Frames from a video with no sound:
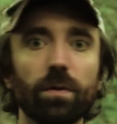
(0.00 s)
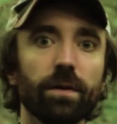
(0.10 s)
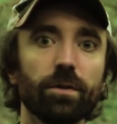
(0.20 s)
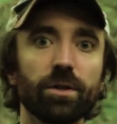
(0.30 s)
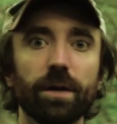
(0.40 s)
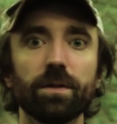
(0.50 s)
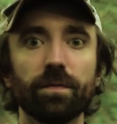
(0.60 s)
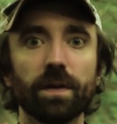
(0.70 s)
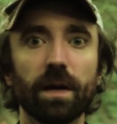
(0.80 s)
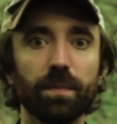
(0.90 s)
the other shares
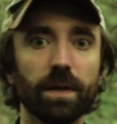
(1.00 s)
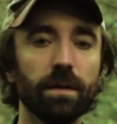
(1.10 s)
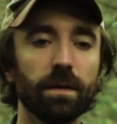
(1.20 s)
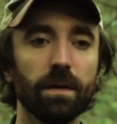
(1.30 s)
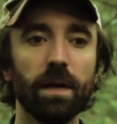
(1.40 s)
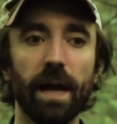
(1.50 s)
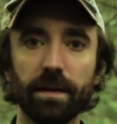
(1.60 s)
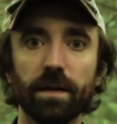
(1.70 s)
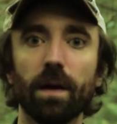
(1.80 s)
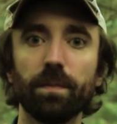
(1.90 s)
of the company
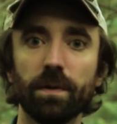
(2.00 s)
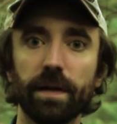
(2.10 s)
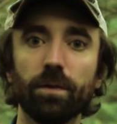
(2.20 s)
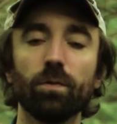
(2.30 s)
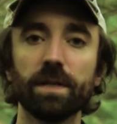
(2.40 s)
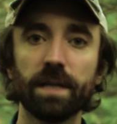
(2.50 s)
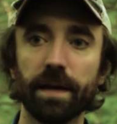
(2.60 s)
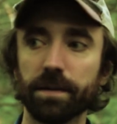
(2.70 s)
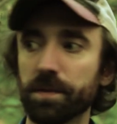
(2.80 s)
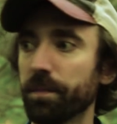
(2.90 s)
ended up in Olney's
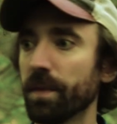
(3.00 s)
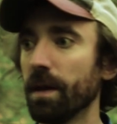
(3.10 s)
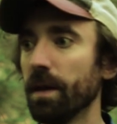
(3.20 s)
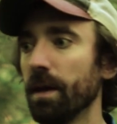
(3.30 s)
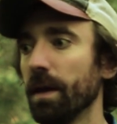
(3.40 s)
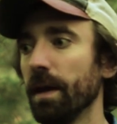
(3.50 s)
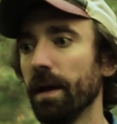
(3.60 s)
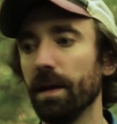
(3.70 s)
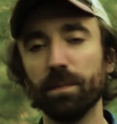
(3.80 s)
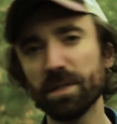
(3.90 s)
hands.
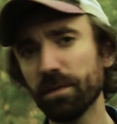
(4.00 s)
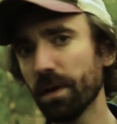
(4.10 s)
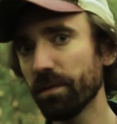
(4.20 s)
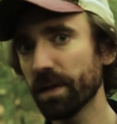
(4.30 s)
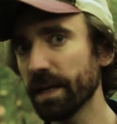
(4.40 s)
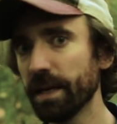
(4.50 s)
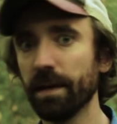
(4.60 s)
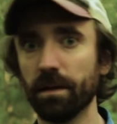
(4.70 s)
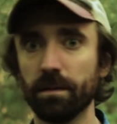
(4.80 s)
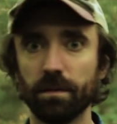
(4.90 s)
He must have lived like a
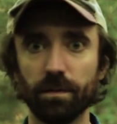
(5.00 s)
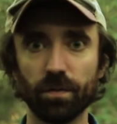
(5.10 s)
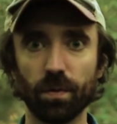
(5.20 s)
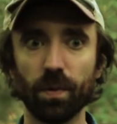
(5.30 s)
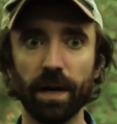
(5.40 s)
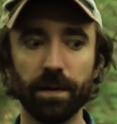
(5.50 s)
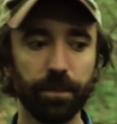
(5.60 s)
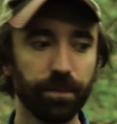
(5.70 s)
king for a while.